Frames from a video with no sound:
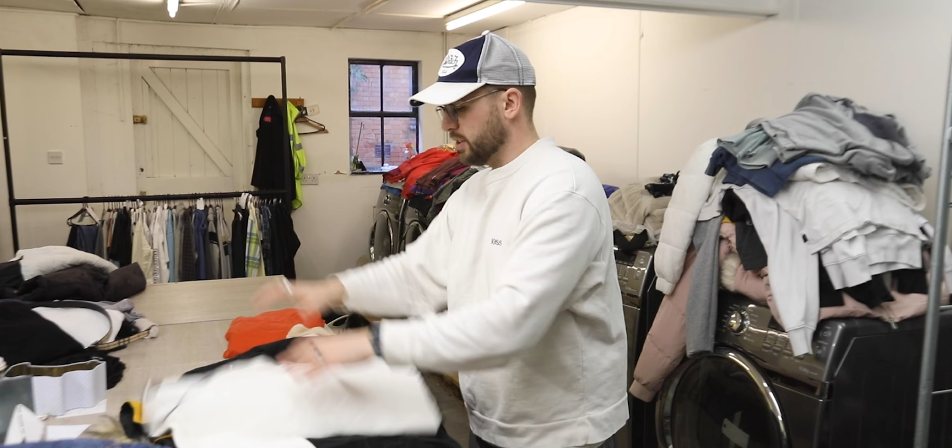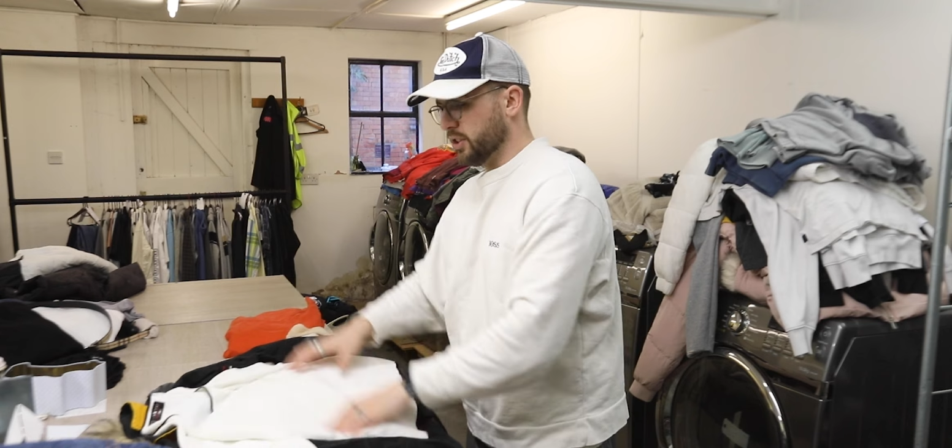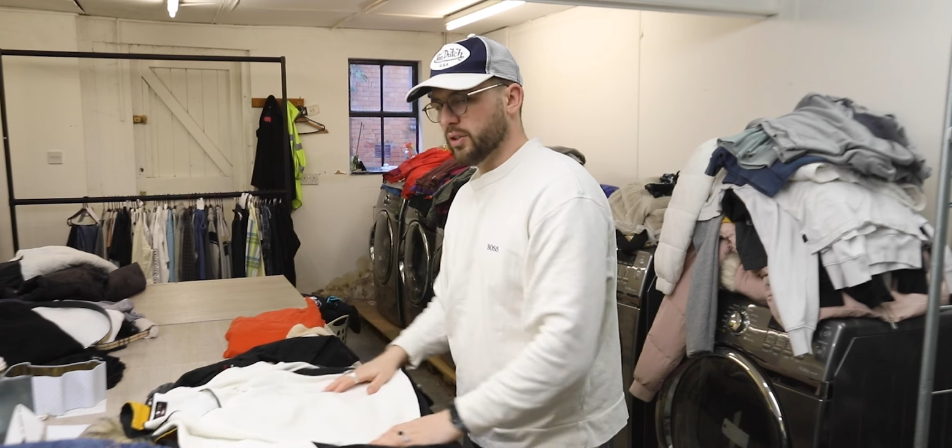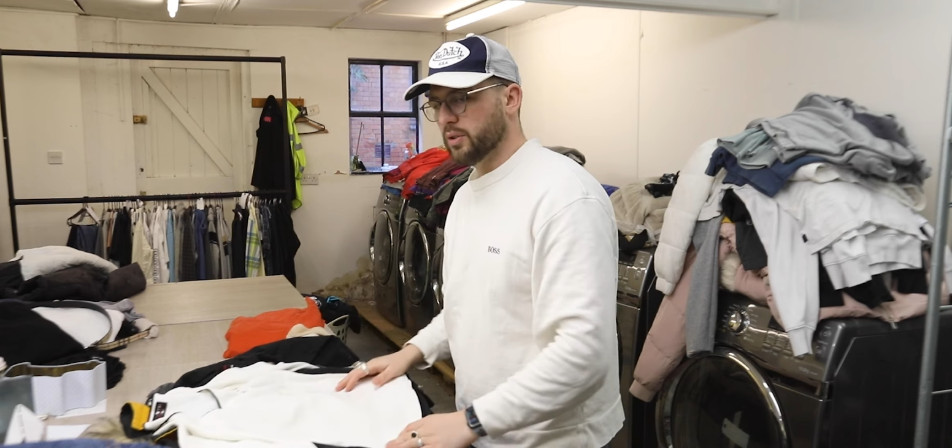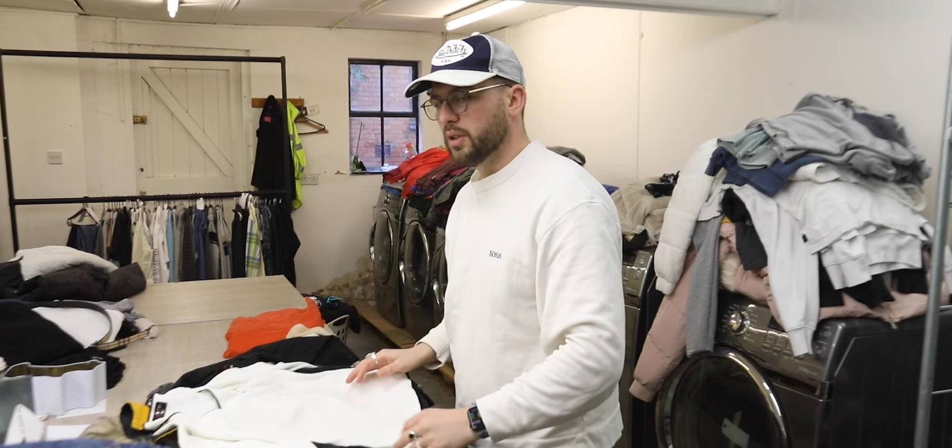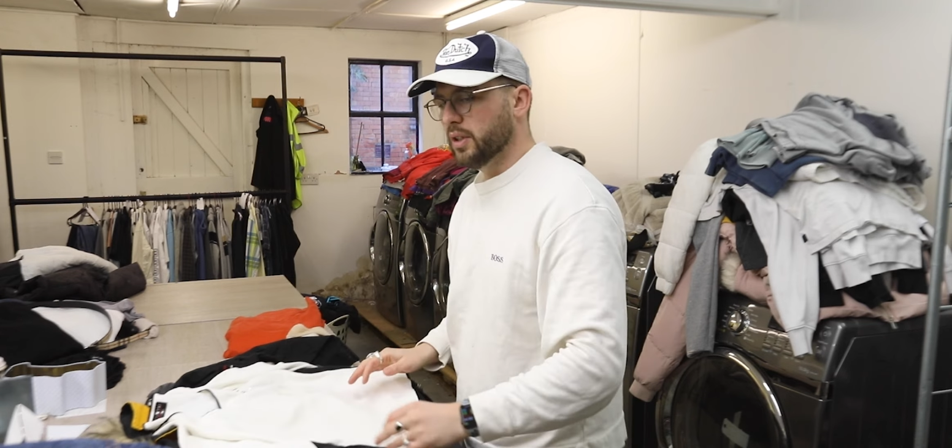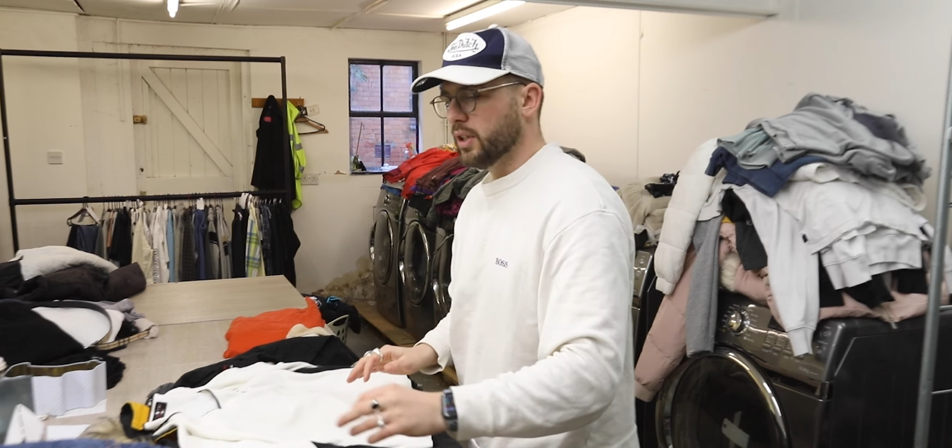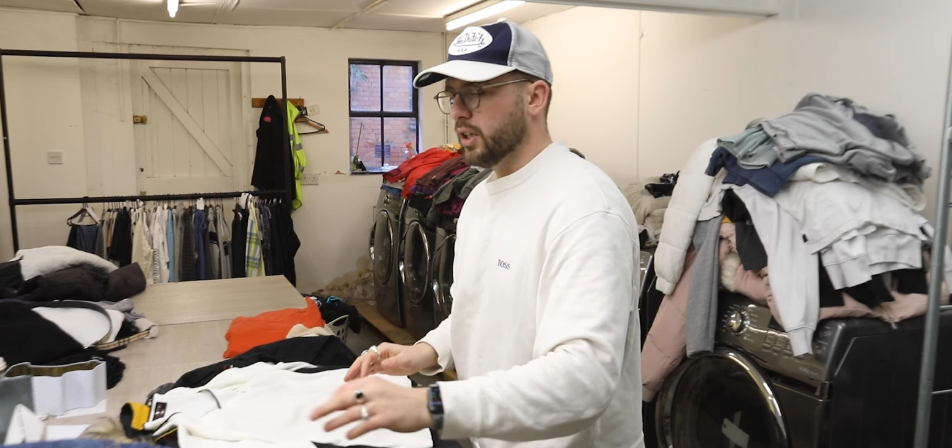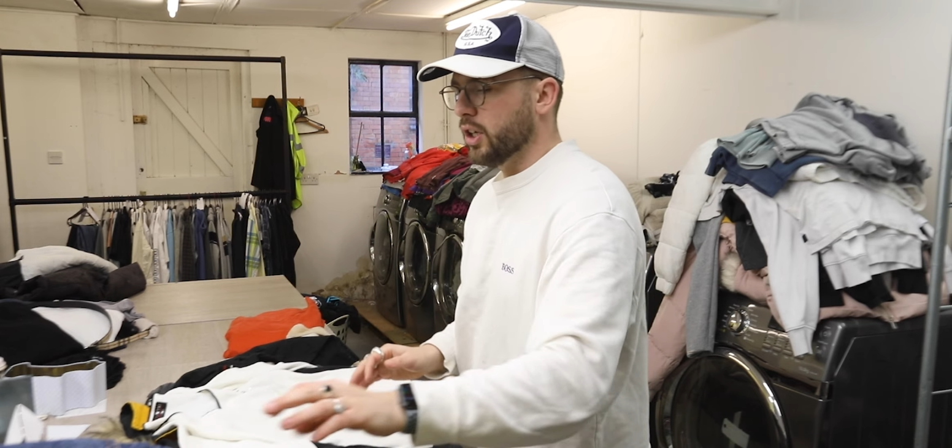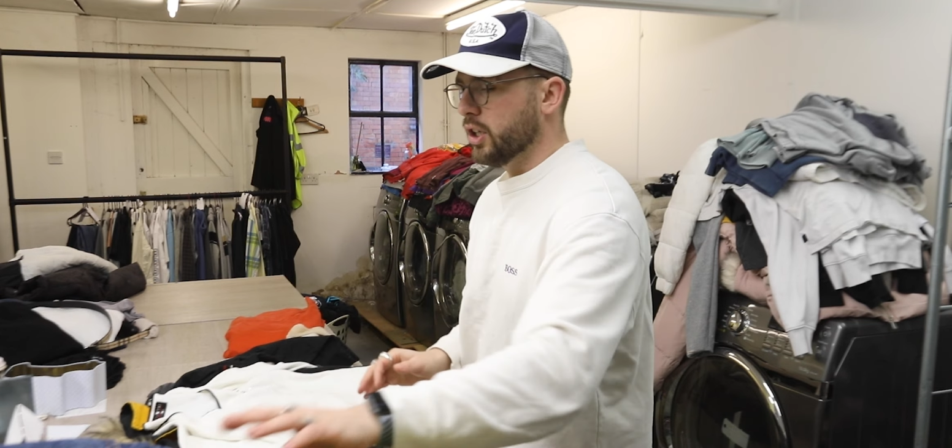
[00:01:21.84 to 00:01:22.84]
you
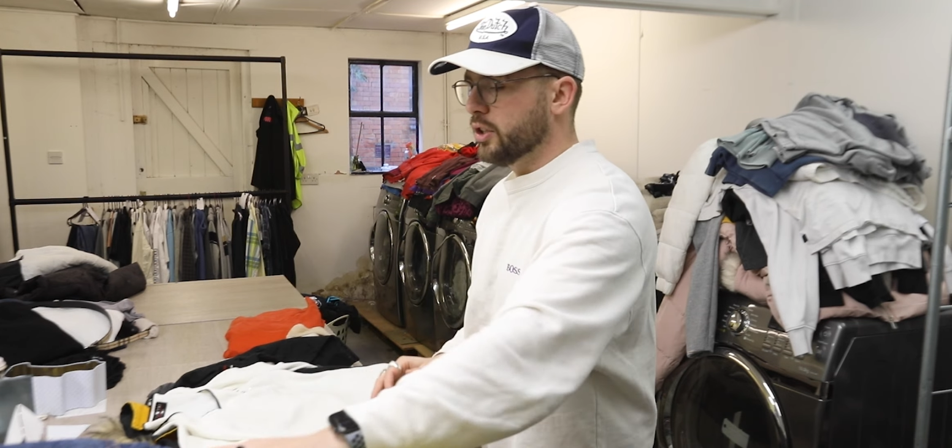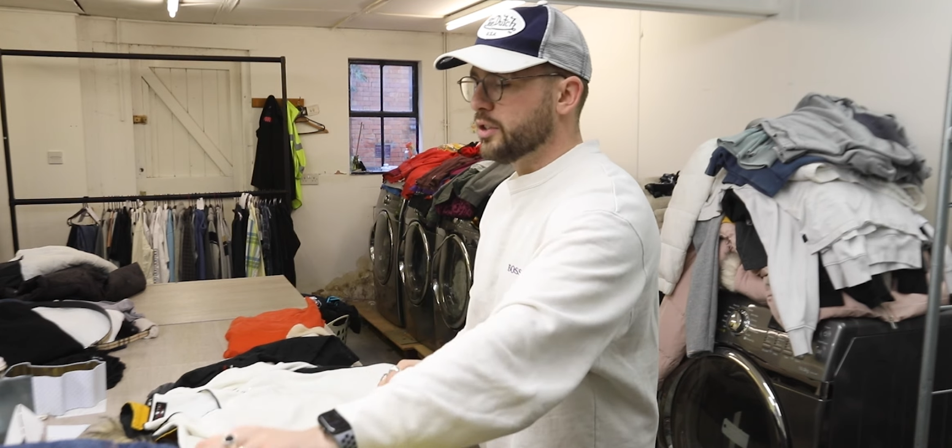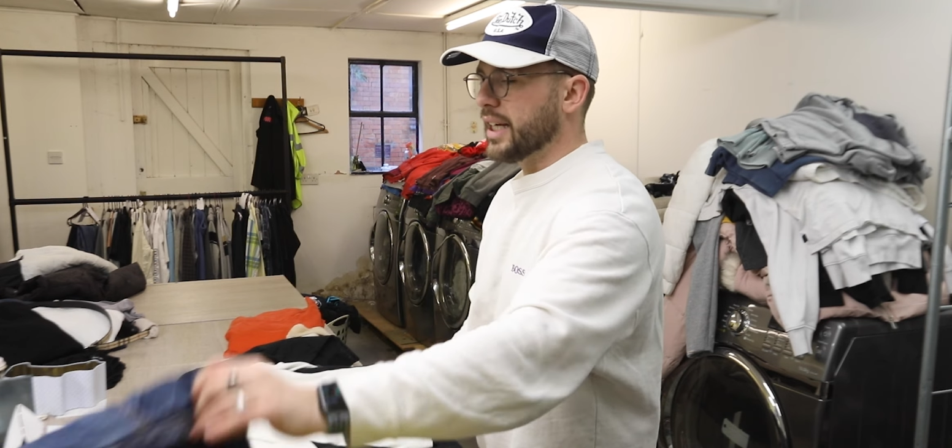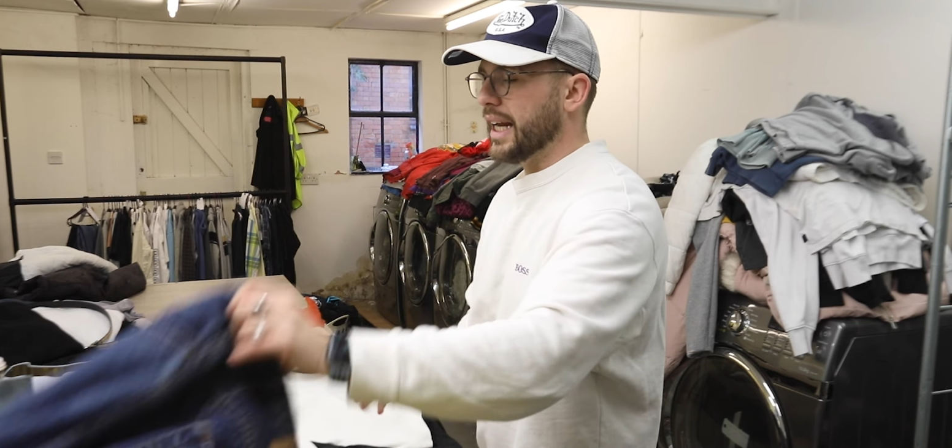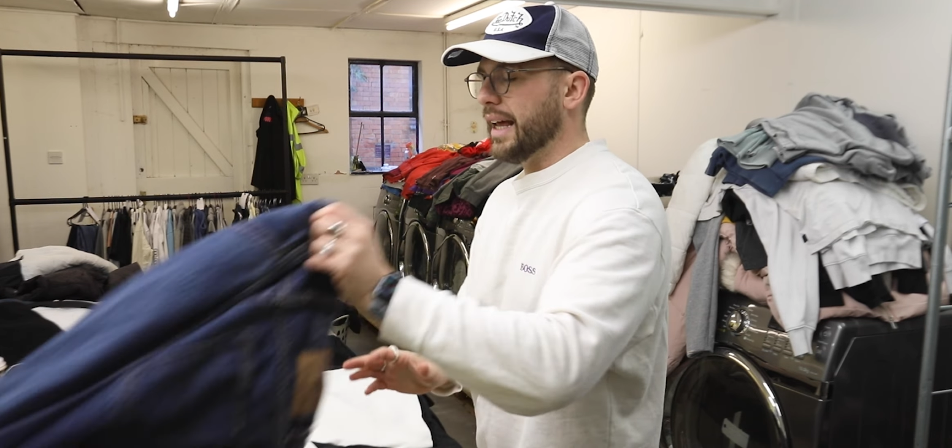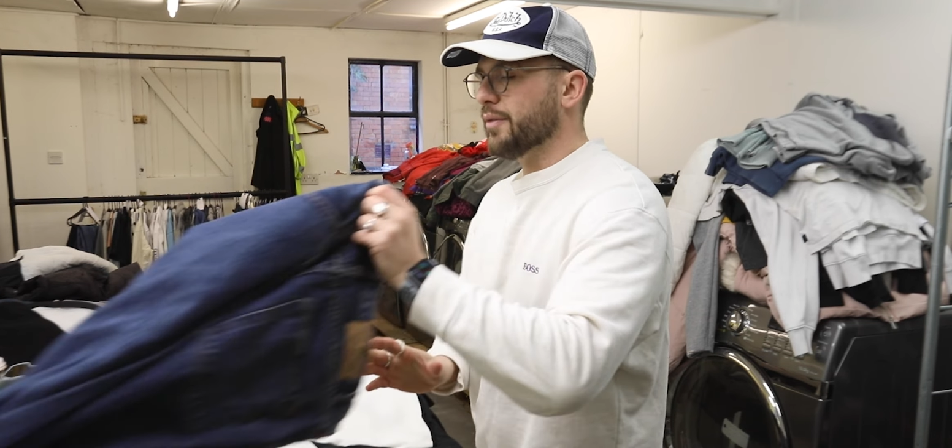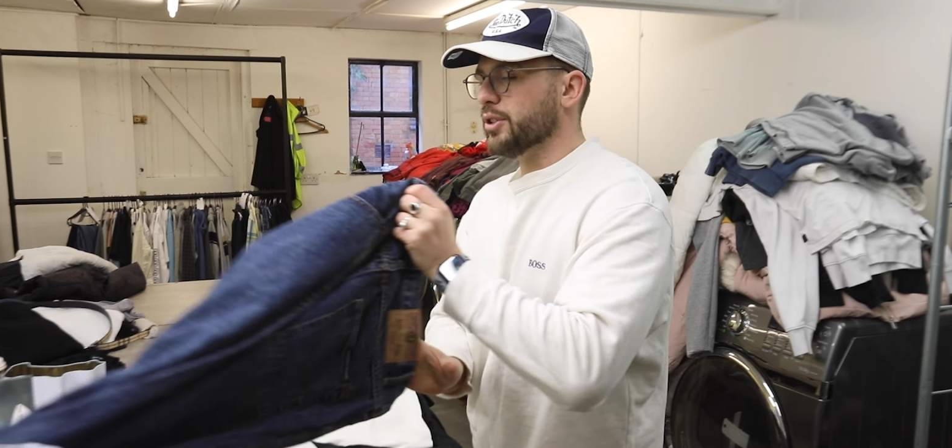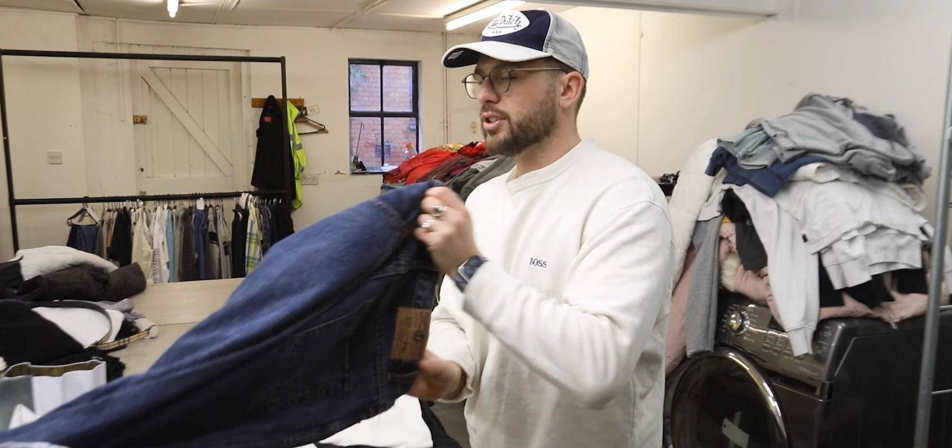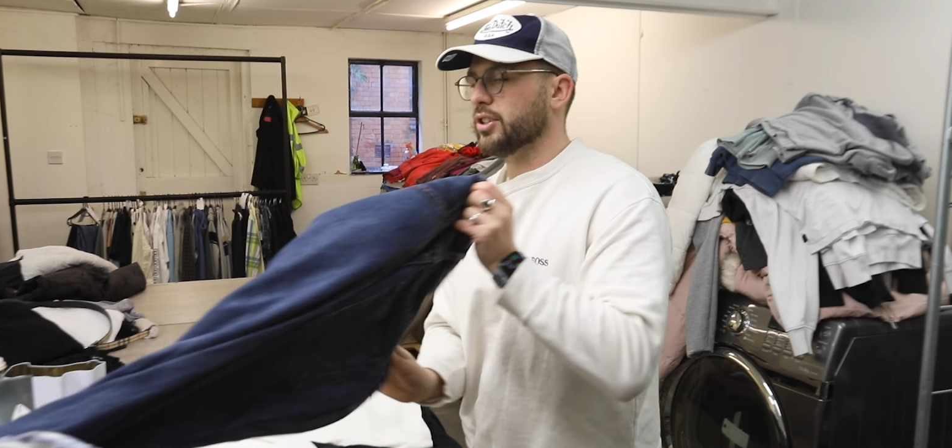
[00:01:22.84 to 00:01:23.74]
lose that leverage